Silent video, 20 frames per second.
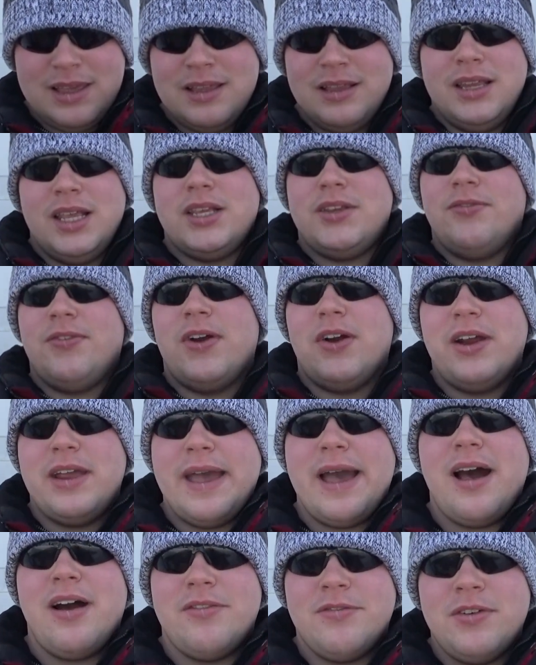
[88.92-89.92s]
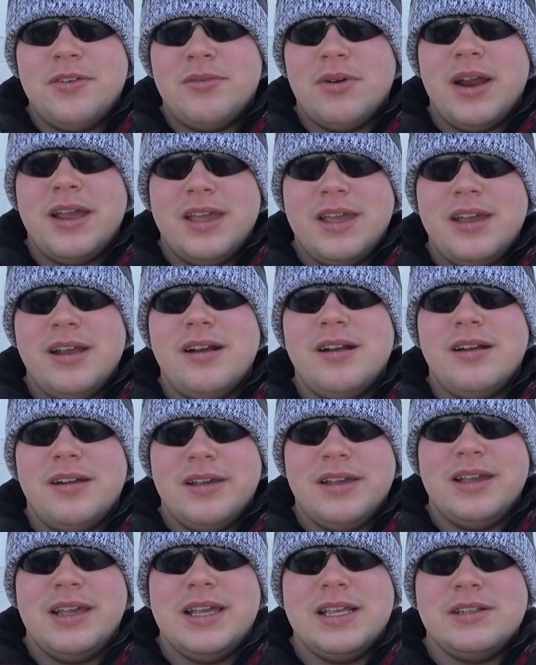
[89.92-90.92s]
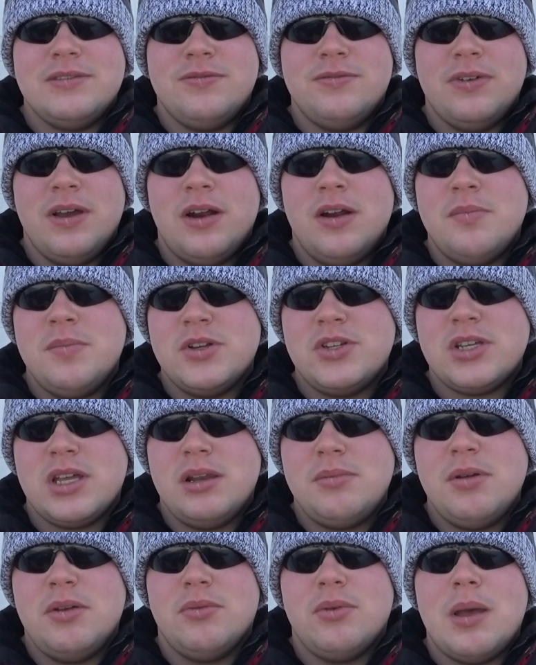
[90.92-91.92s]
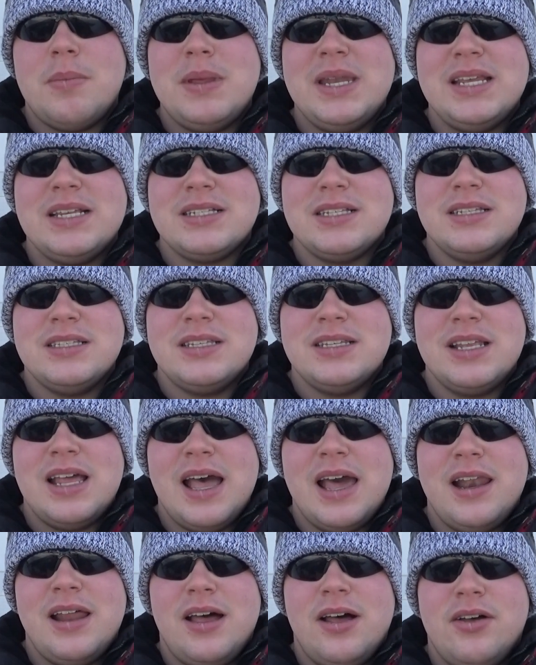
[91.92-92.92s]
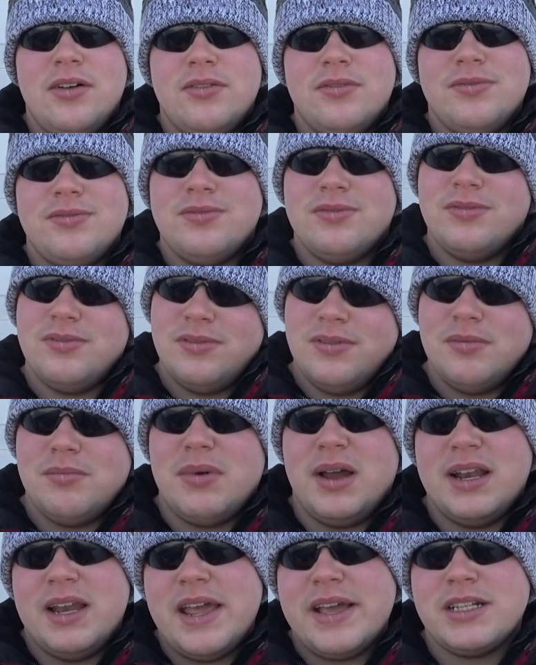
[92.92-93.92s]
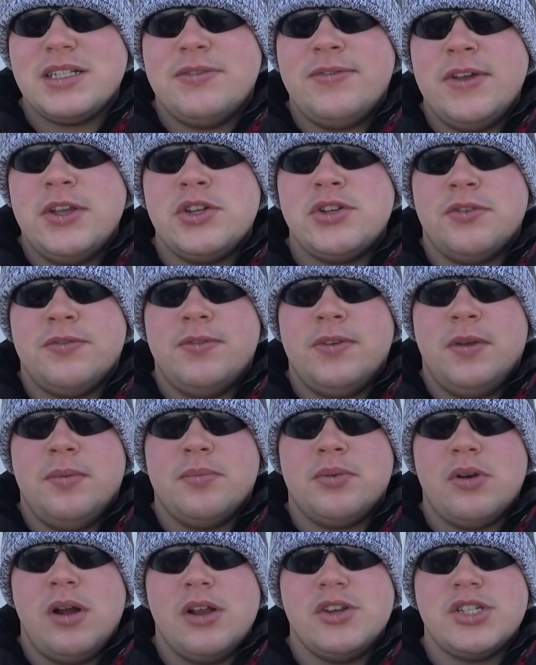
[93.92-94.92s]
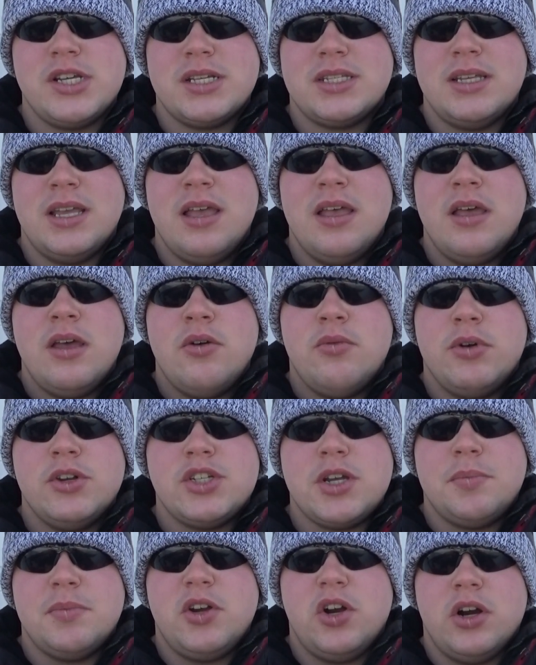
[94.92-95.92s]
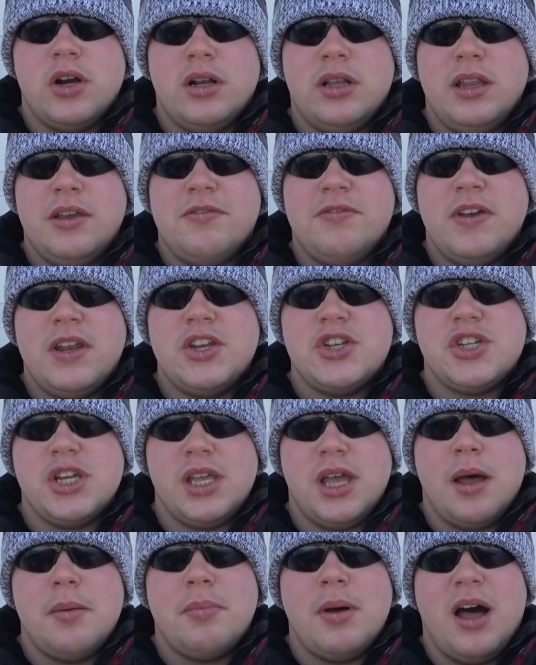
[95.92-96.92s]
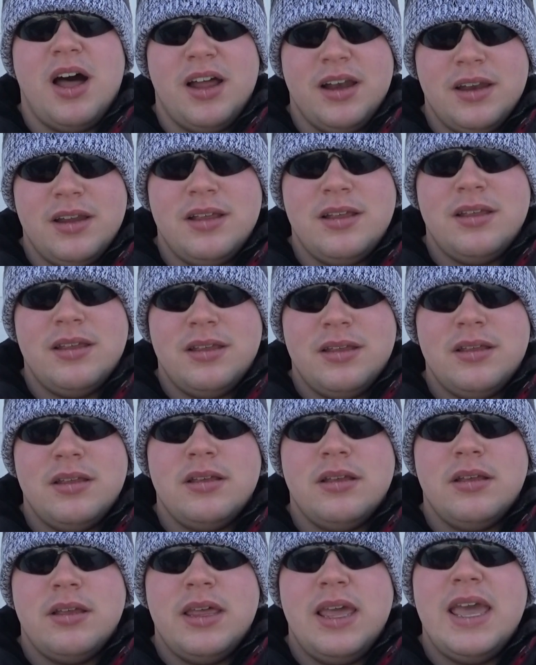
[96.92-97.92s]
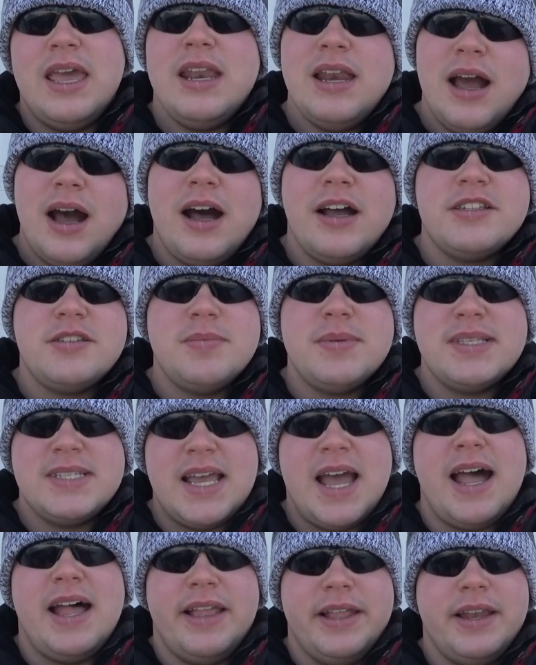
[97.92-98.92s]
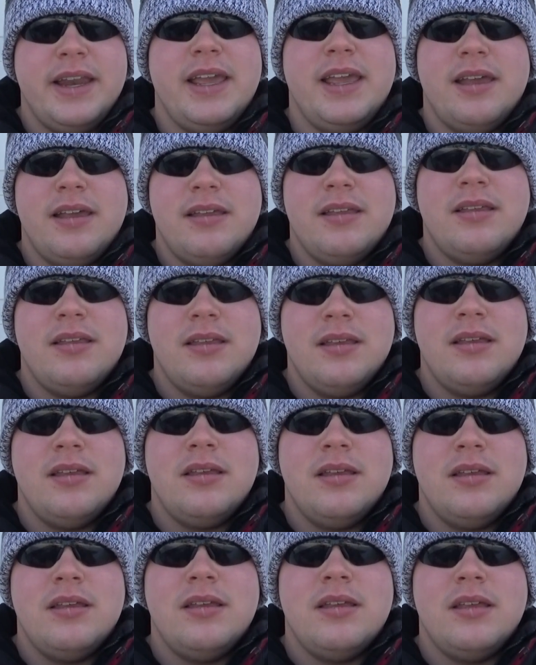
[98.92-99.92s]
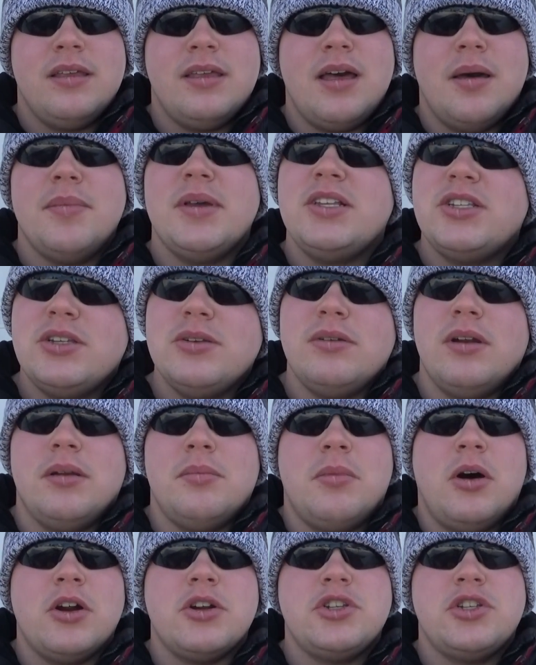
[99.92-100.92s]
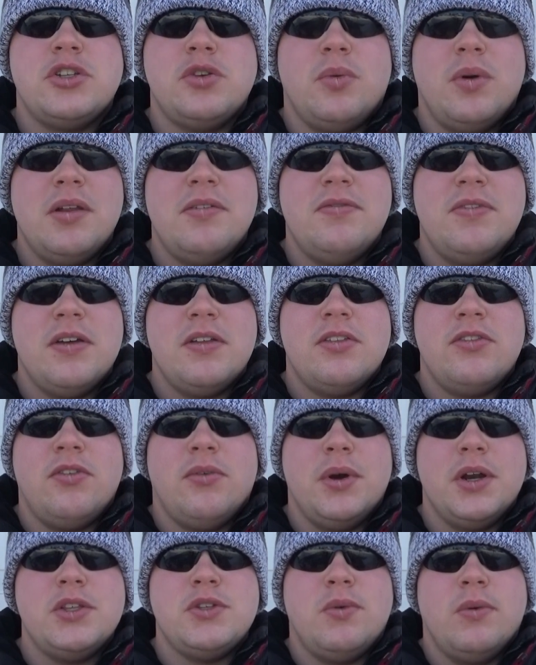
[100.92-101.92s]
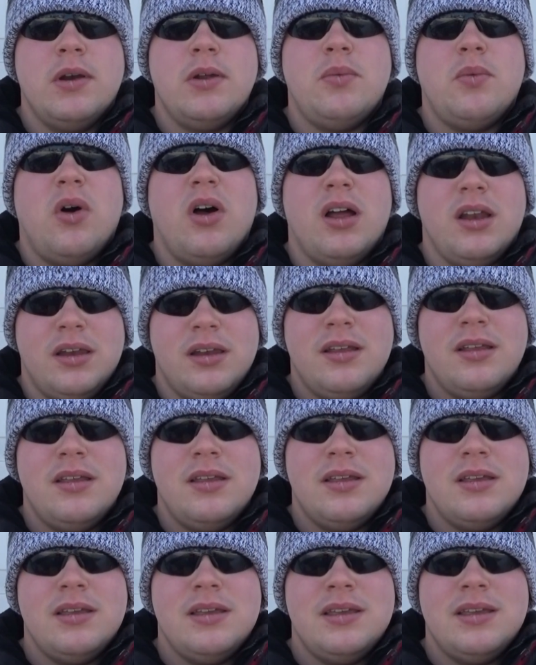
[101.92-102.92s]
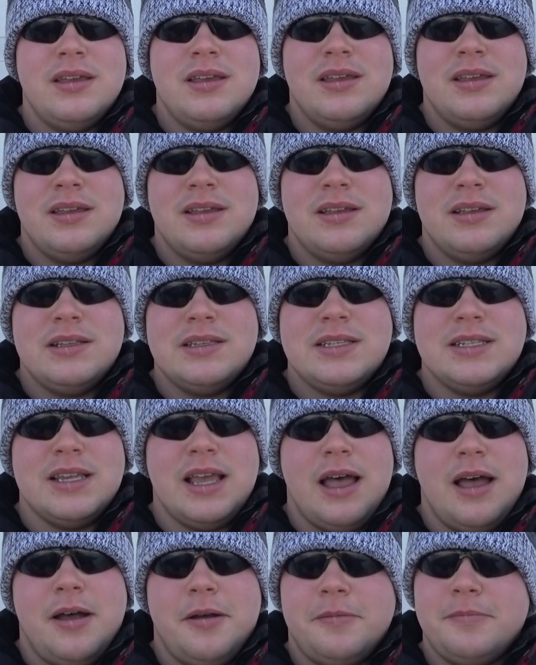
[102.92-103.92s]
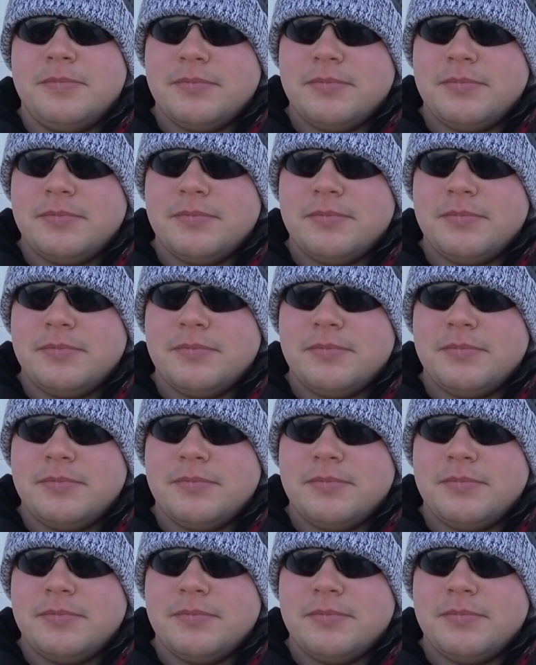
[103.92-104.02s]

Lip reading: this very outfit right here is very much going to be reminiscent to that of my next feature film project, which I'm currently finishing up on, In Hospitality, coming soon on March 25th, 2021. So,